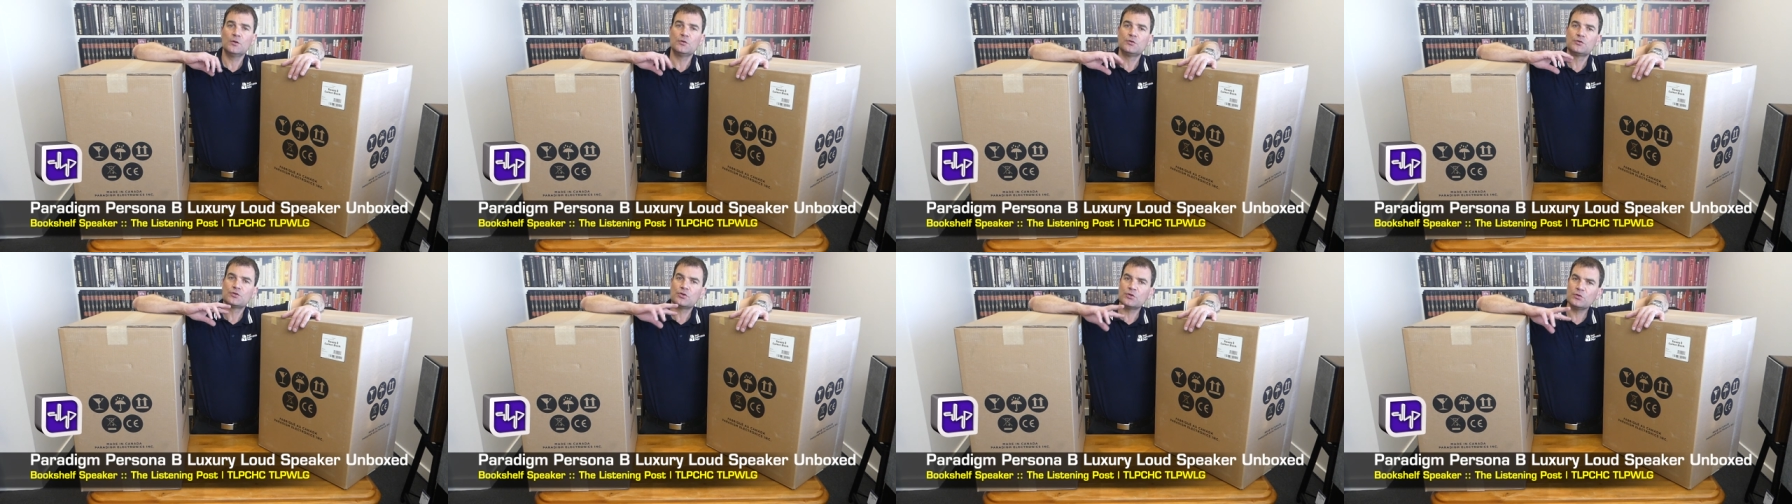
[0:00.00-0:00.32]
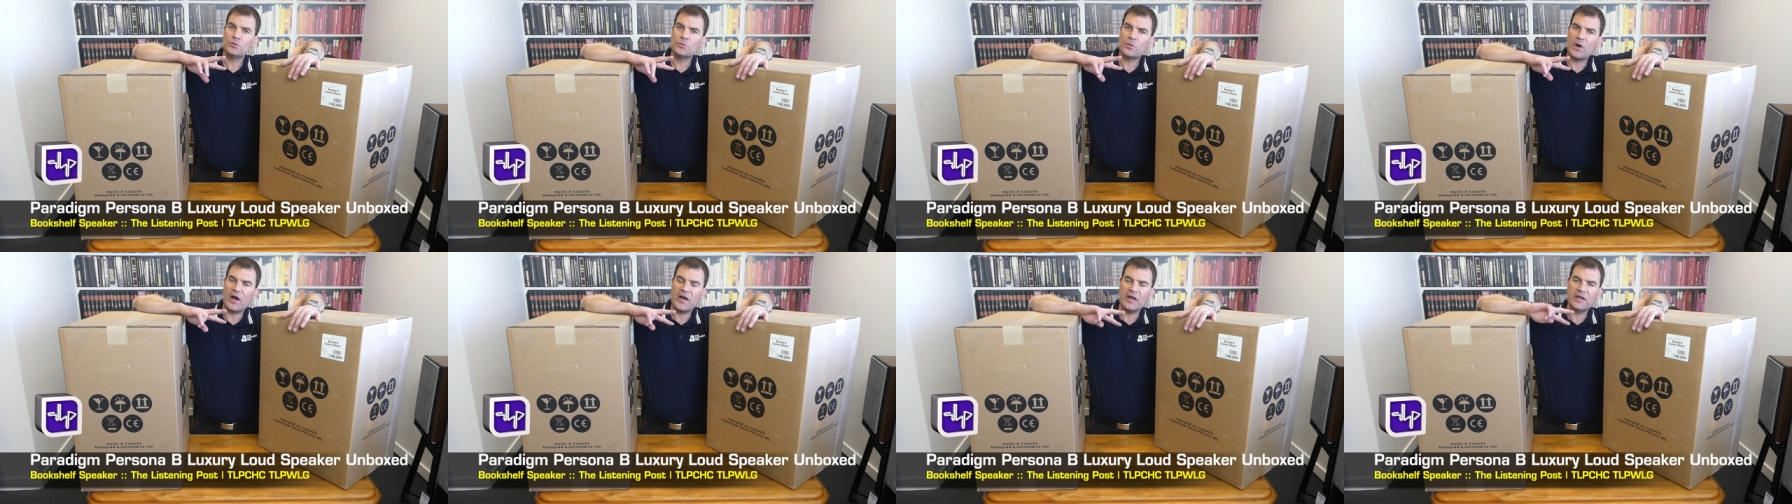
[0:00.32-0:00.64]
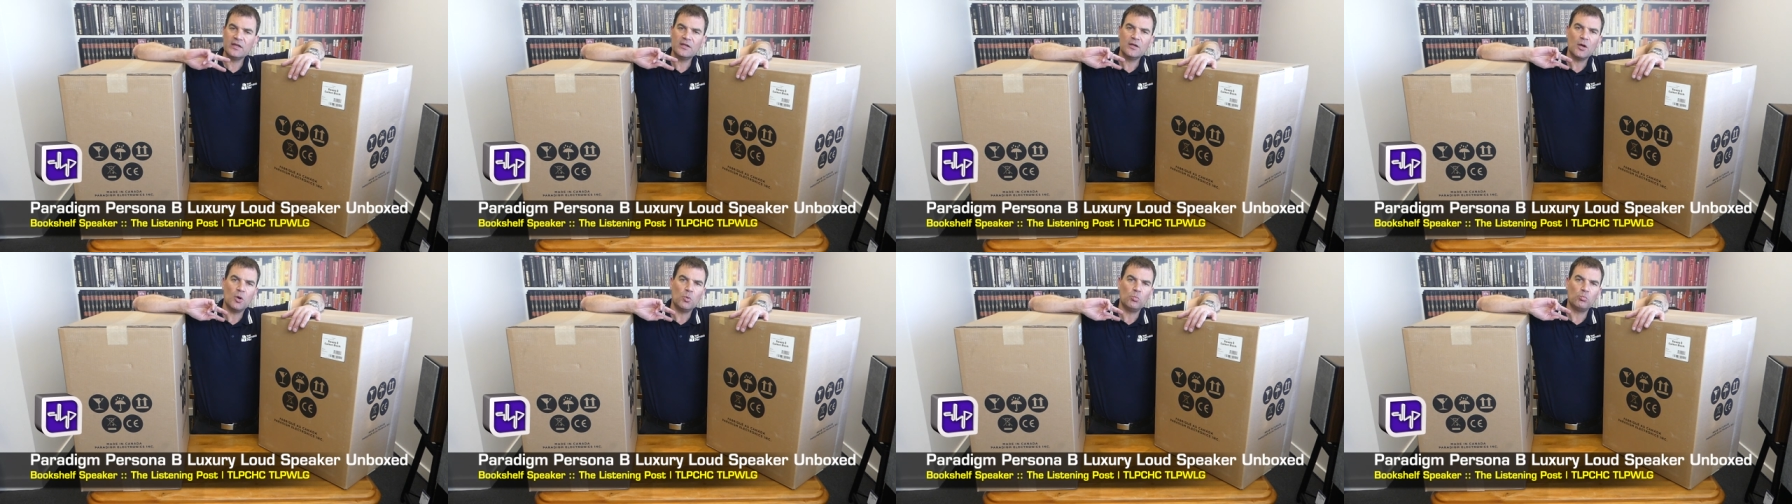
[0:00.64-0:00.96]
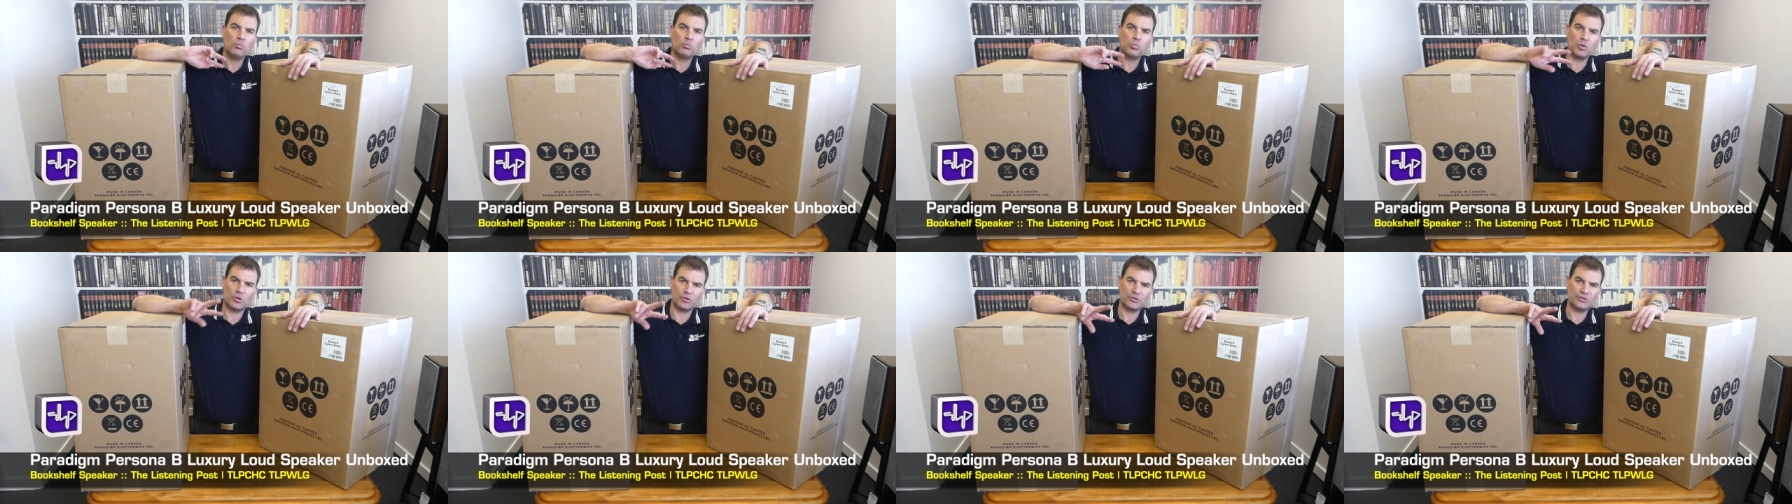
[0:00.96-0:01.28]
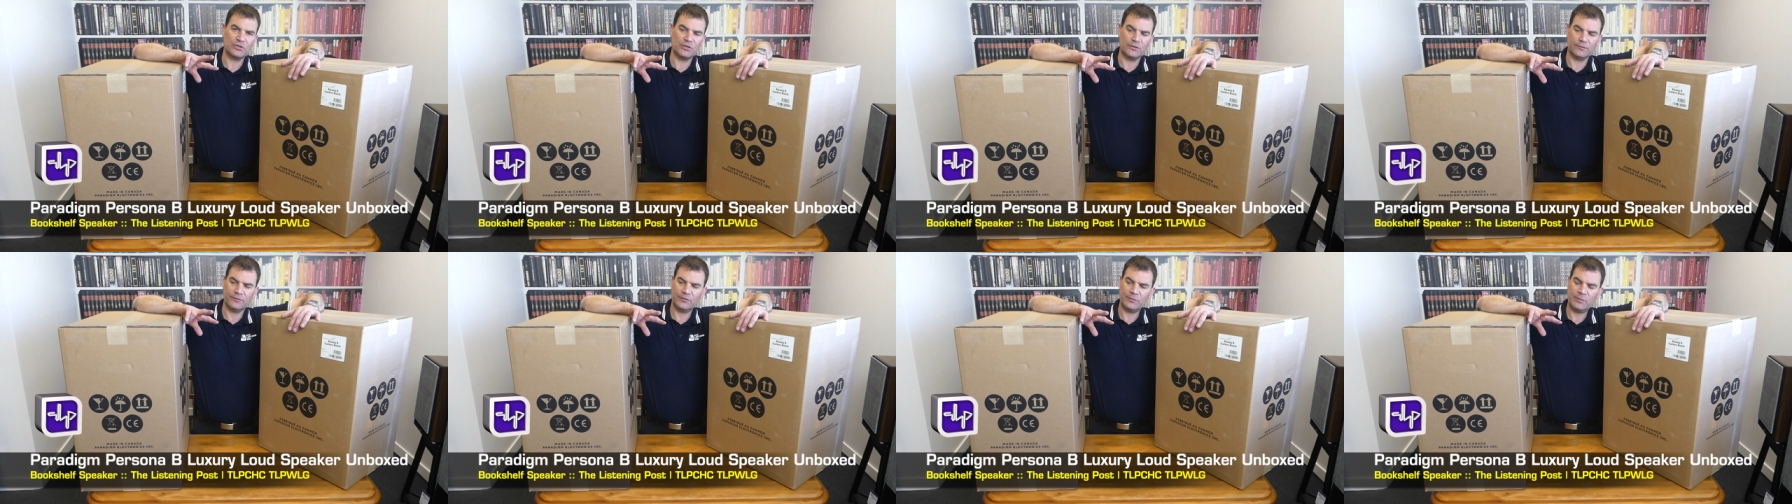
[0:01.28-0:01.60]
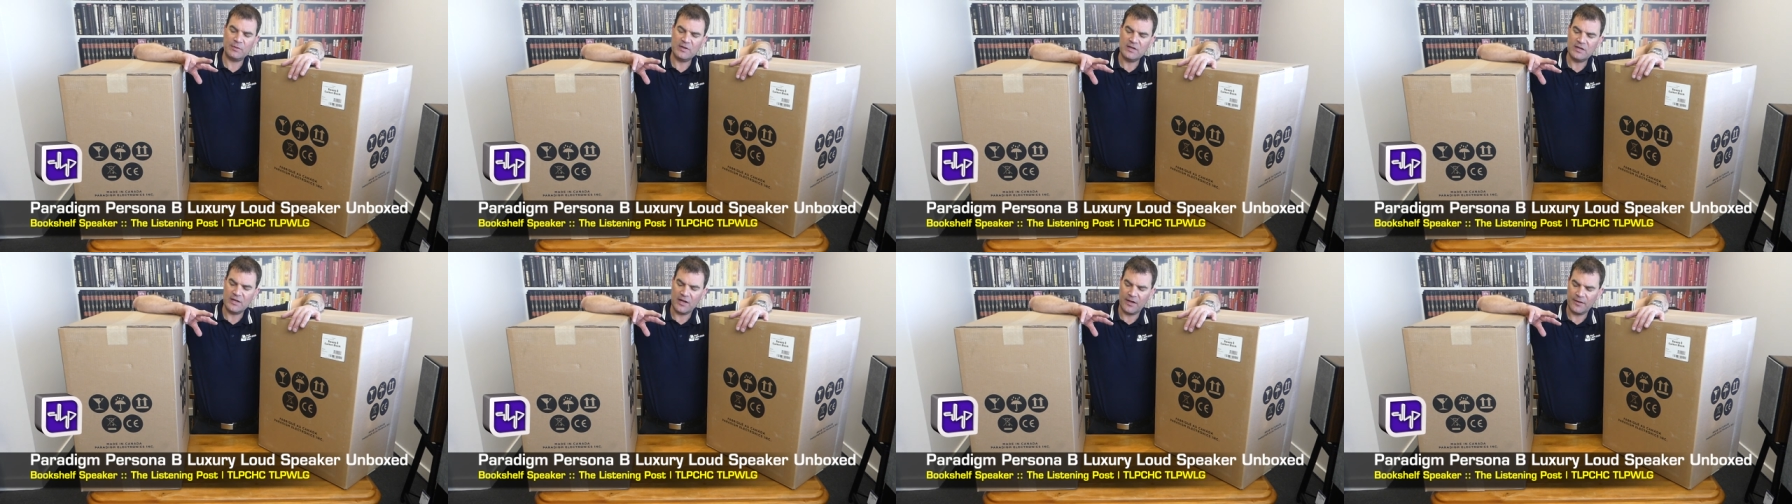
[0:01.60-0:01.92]
two-way bookshelf
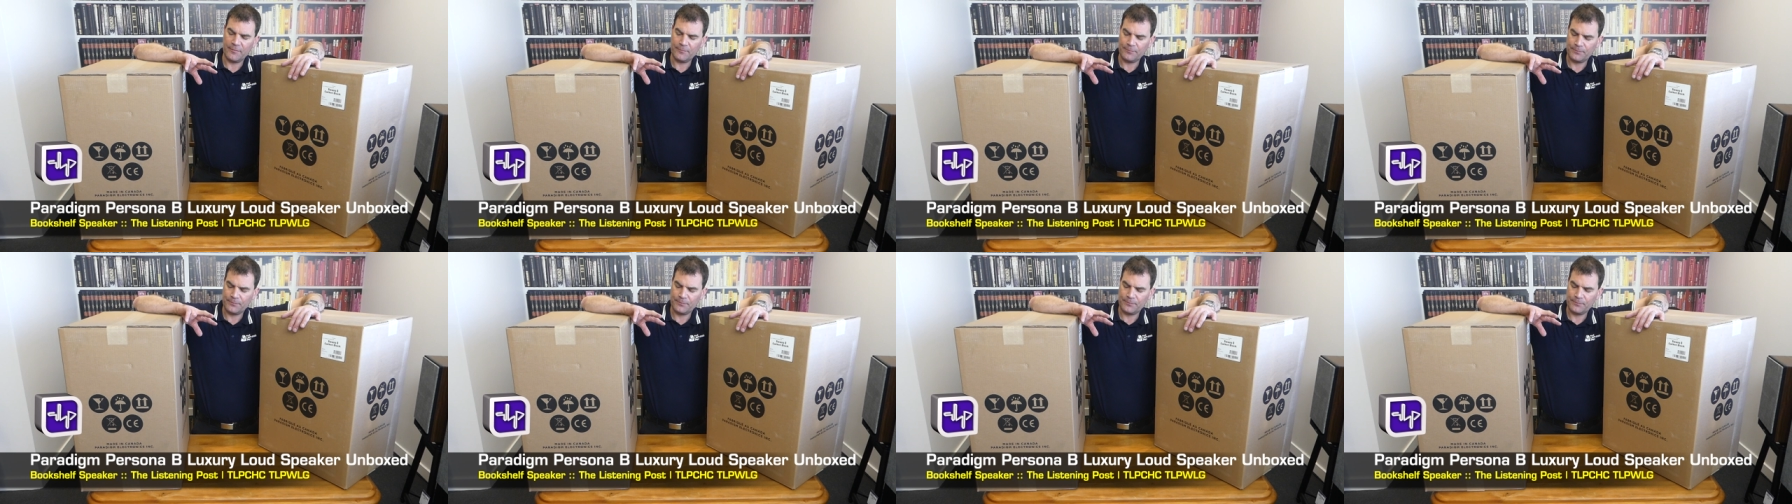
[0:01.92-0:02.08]
speaker.